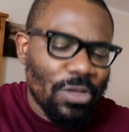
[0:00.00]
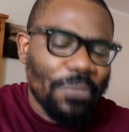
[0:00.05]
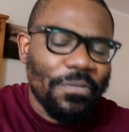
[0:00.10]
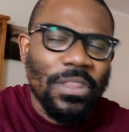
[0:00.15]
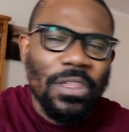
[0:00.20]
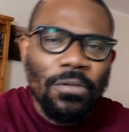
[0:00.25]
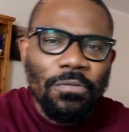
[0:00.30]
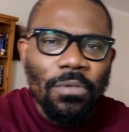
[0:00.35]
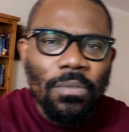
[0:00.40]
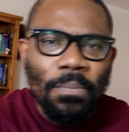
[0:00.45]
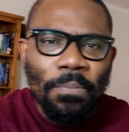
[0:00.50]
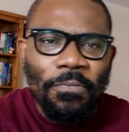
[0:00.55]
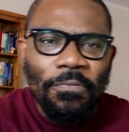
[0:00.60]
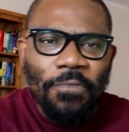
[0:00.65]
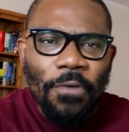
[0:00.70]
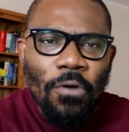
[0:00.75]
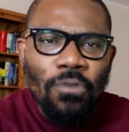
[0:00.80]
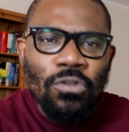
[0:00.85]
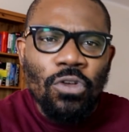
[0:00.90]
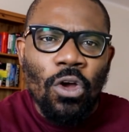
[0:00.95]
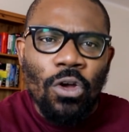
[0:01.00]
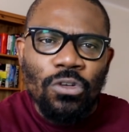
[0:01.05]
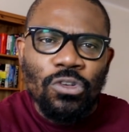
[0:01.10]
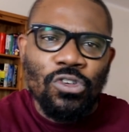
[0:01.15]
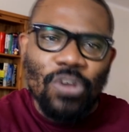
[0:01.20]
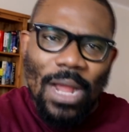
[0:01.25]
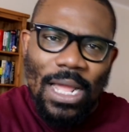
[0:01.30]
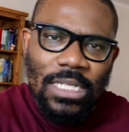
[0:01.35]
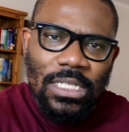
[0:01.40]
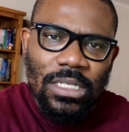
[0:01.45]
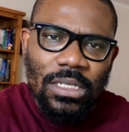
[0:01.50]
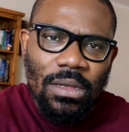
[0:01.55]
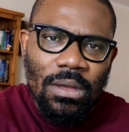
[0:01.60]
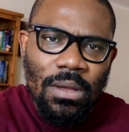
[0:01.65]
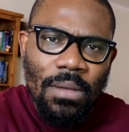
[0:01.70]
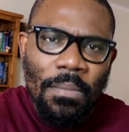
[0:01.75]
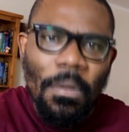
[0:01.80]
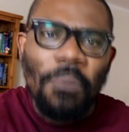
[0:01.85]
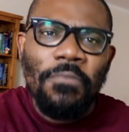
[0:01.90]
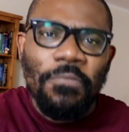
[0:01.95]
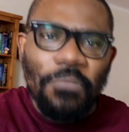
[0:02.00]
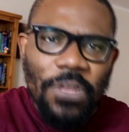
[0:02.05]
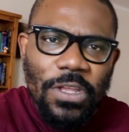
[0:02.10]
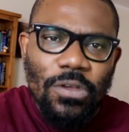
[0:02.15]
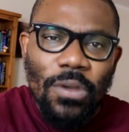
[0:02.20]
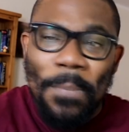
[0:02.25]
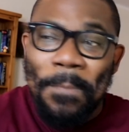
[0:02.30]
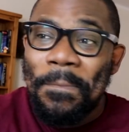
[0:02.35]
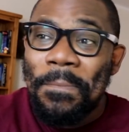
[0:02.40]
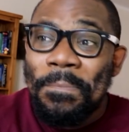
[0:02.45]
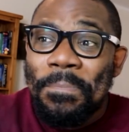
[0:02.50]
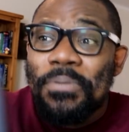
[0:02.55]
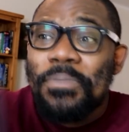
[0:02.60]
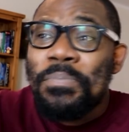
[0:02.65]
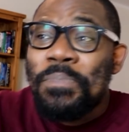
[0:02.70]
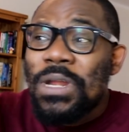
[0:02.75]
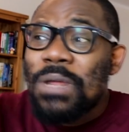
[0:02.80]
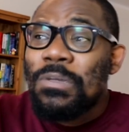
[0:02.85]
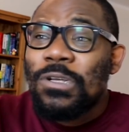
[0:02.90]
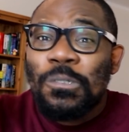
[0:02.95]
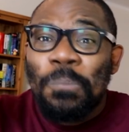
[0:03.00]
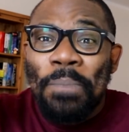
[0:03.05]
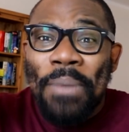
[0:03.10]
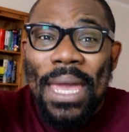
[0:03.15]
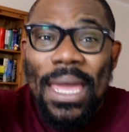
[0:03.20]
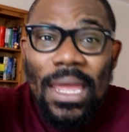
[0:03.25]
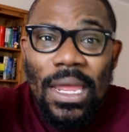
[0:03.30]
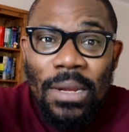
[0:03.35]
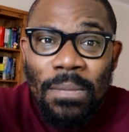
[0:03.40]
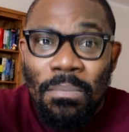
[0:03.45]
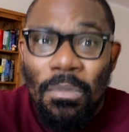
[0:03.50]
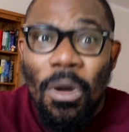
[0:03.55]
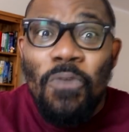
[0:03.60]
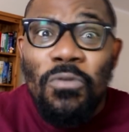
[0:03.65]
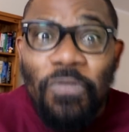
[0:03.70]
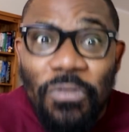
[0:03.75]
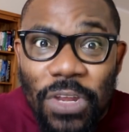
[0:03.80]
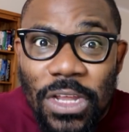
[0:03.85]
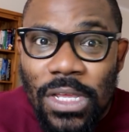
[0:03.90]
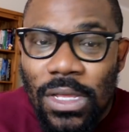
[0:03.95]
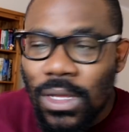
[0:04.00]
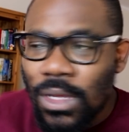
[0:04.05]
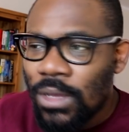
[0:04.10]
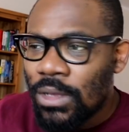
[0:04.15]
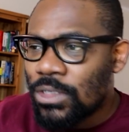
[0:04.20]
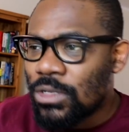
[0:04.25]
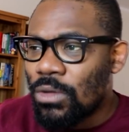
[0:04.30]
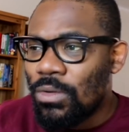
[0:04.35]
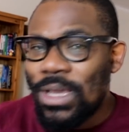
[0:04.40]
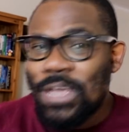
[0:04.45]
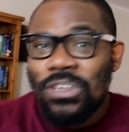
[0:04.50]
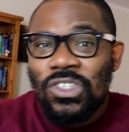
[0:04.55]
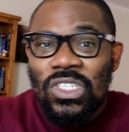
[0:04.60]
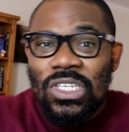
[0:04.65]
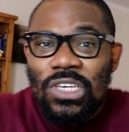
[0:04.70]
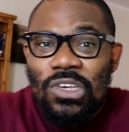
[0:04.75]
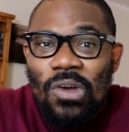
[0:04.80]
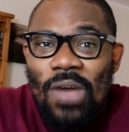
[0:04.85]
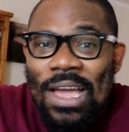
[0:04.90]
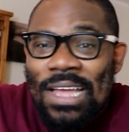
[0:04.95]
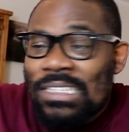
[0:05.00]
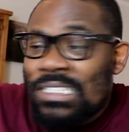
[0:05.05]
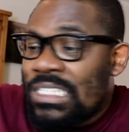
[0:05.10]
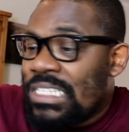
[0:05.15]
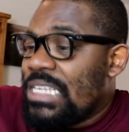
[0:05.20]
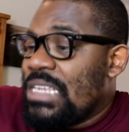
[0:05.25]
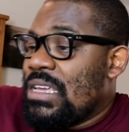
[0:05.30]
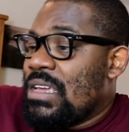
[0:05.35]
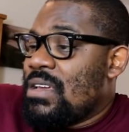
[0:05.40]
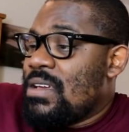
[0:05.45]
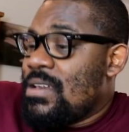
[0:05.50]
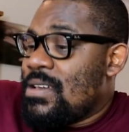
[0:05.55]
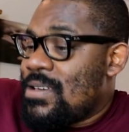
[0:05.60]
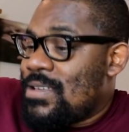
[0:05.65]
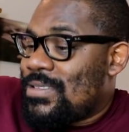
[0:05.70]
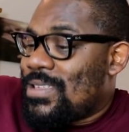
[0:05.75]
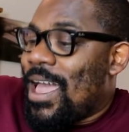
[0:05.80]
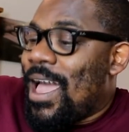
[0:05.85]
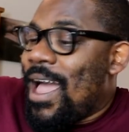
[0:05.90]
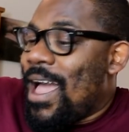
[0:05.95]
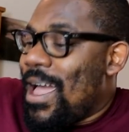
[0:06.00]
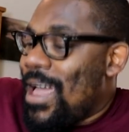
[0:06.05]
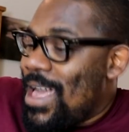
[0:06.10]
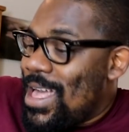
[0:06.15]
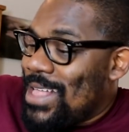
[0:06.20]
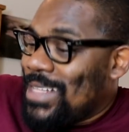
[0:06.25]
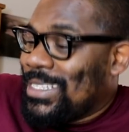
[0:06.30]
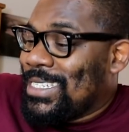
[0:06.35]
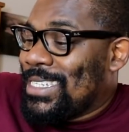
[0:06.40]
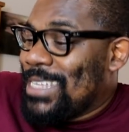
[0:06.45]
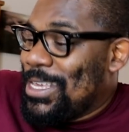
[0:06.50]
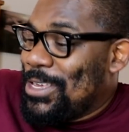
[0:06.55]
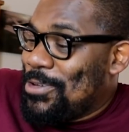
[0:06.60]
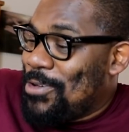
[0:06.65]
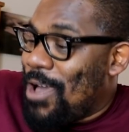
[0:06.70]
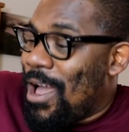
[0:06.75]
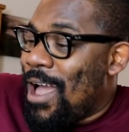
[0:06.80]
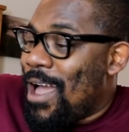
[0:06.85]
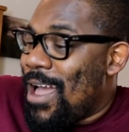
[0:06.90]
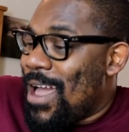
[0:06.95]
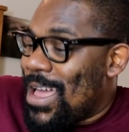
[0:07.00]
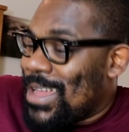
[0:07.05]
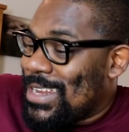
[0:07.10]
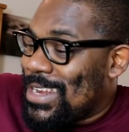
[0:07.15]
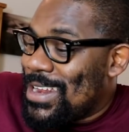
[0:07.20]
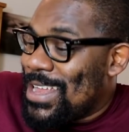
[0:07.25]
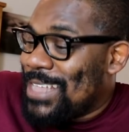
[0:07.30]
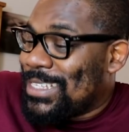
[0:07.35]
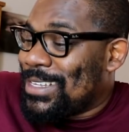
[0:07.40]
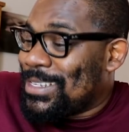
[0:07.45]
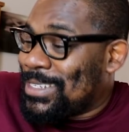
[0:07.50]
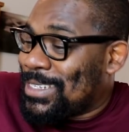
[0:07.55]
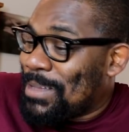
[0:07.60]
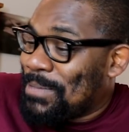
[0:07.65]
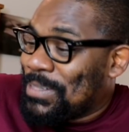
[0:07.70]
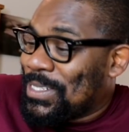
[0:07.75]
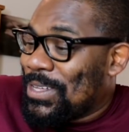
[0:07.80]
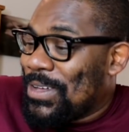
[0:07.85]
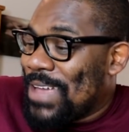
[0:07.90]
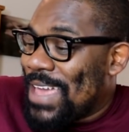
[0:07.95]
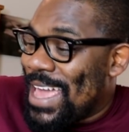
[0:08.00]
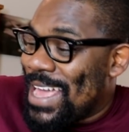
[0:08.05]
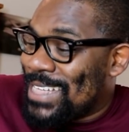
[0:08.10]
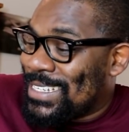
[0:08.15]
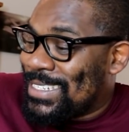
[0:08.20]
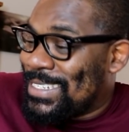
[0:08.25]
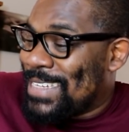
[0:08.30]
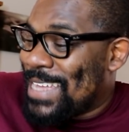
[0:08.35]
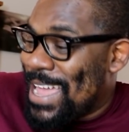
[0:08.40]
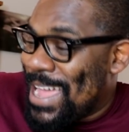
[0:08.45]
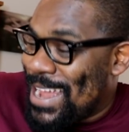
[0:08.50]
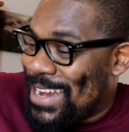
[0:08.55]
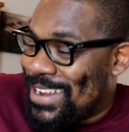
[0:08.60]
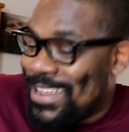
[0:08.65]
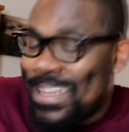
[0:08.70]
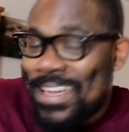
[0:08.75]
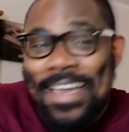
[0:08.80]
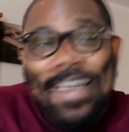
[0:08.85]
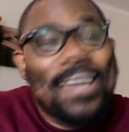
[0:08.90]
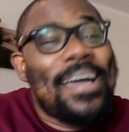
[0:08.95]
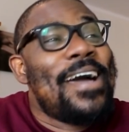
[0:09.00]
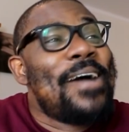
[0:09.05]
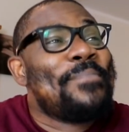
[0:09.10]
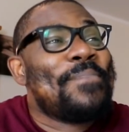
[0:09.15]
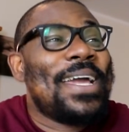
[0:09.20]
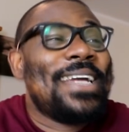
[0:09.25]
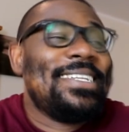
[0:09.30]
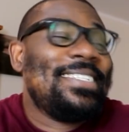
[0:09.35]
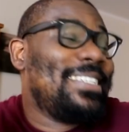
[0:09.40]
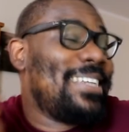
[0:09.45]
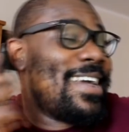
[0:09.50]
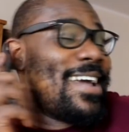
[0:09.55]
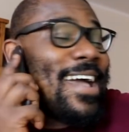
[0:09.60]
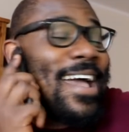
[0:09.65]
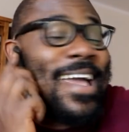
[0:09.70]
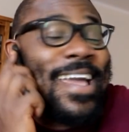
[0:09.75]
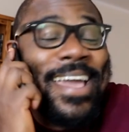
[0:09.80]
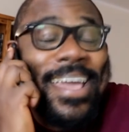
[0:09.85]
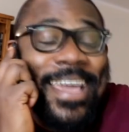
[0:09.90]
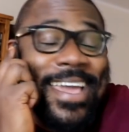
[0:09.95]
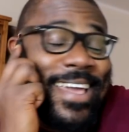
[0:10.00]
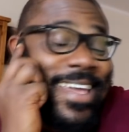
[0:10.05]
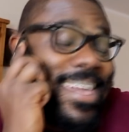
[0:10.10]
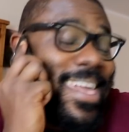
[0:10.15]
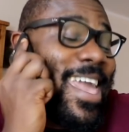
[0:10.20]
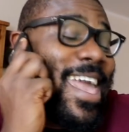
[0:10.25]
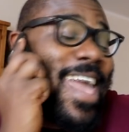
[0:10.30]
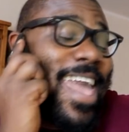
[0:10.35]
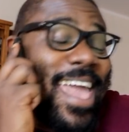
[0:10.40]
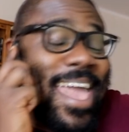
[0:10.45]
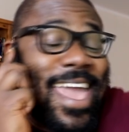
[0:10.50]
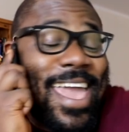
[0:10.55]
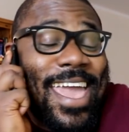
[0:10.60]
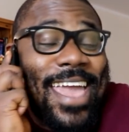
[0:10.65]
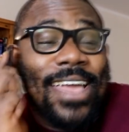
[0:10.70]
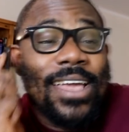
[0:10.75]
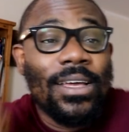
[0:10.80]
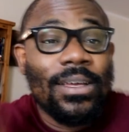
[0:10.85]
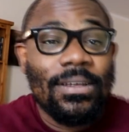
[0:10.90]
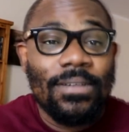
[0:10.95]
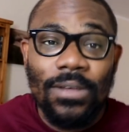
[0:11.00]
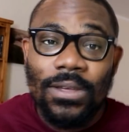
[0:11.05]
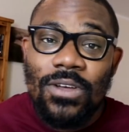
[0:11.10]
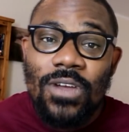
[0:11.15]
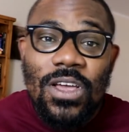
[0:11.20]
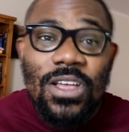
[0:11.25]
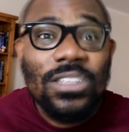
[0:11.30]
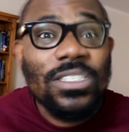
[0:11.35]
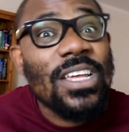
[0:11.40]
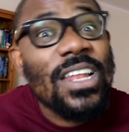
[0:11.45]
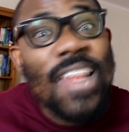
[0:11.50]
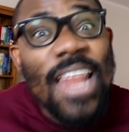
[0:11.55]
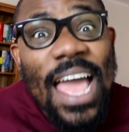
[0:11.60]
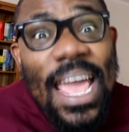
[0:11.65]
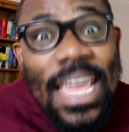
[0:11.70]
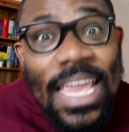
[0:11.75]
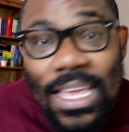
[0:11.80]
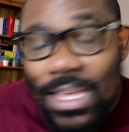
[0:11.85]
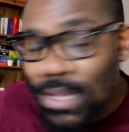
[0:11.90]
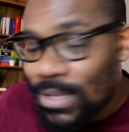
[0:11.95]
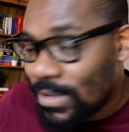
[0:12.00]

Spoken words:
rate for the phone contract monthly. You're pretty much paying monthly. So when you see your auntie, so, auntie, you the latest Samsung S10. My dear, yeah. It's a lie.